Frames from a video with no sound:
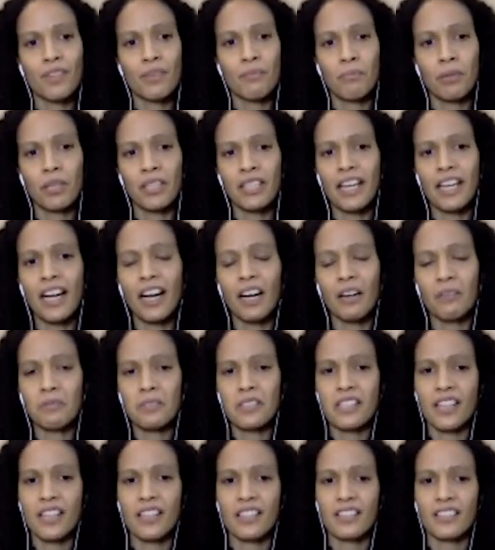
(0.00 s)
But yeah, I would
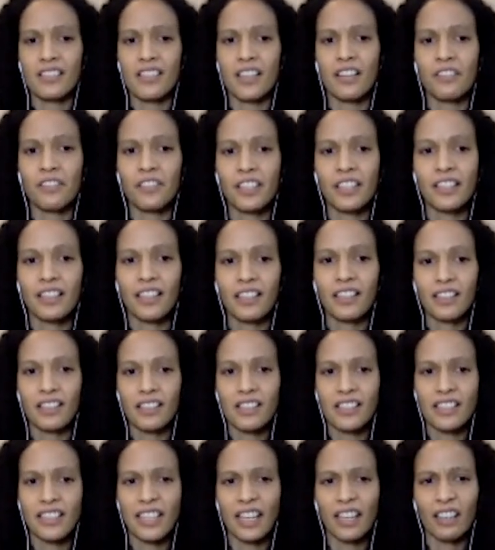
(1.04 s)
say definitely like the
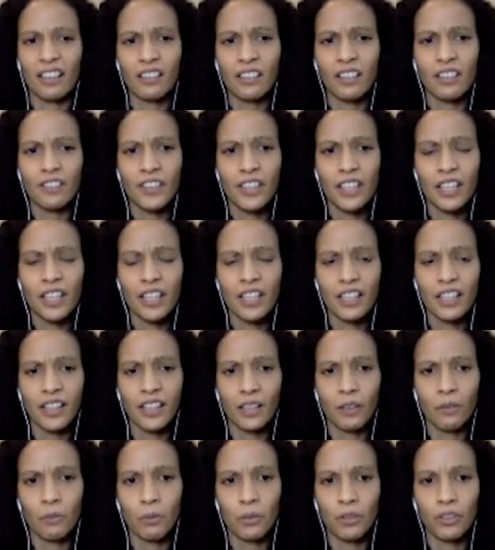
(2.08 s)
scale of it and
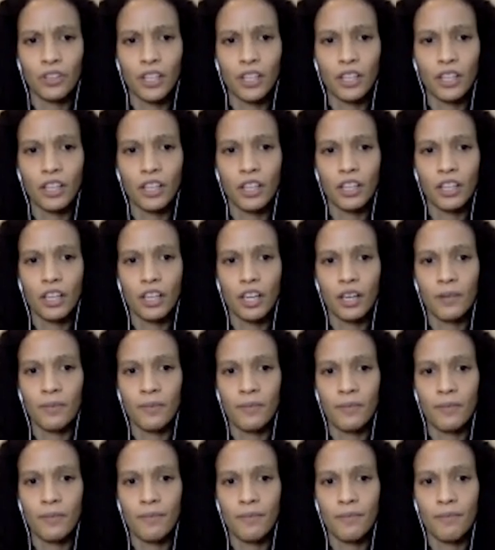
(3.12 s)
like working
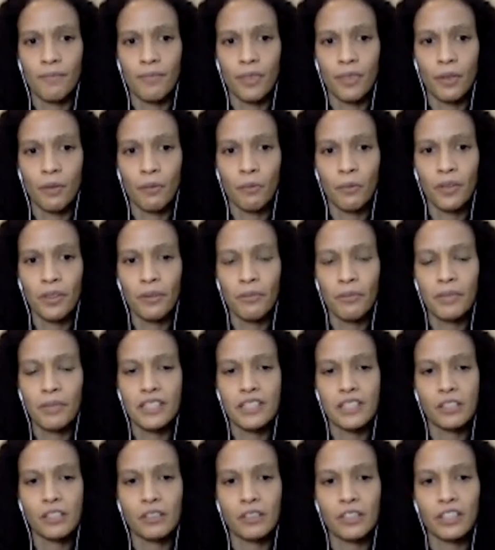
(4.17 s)
with a
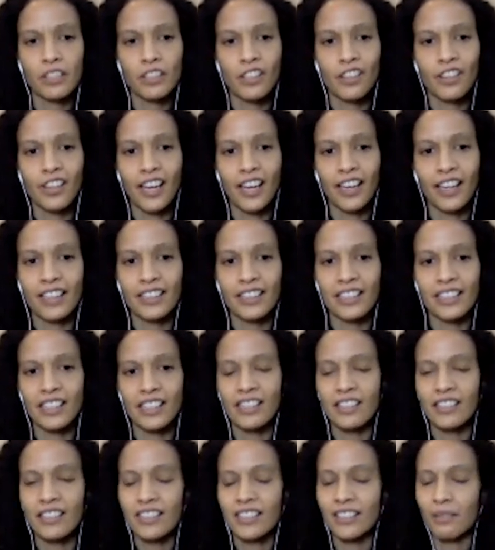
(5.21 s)
material that
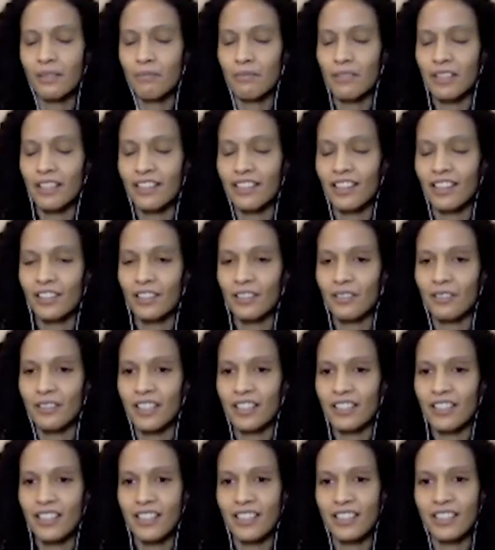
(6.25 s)
isn't something that you
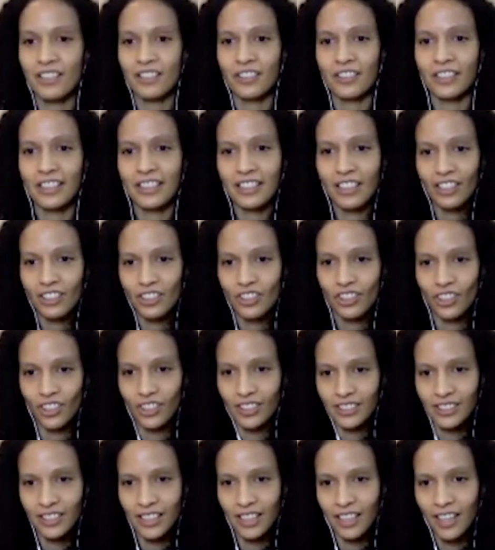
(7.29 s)
necessarily touch all
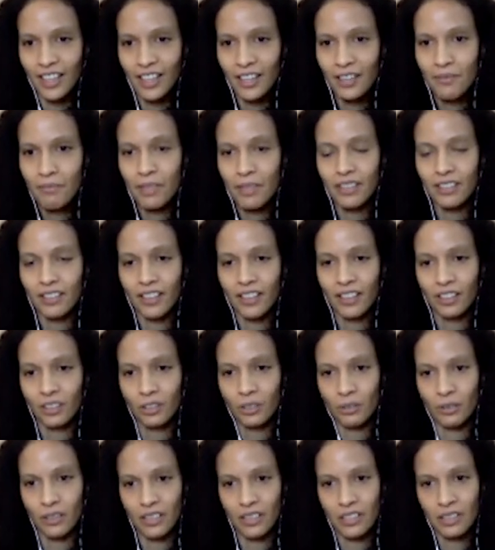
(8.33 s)
the time, but like
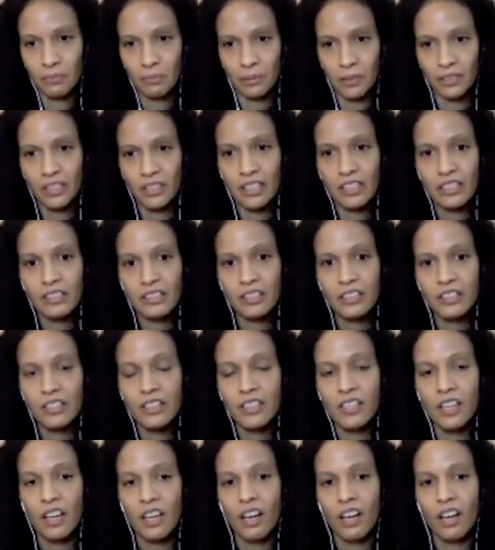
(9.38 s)
you experience.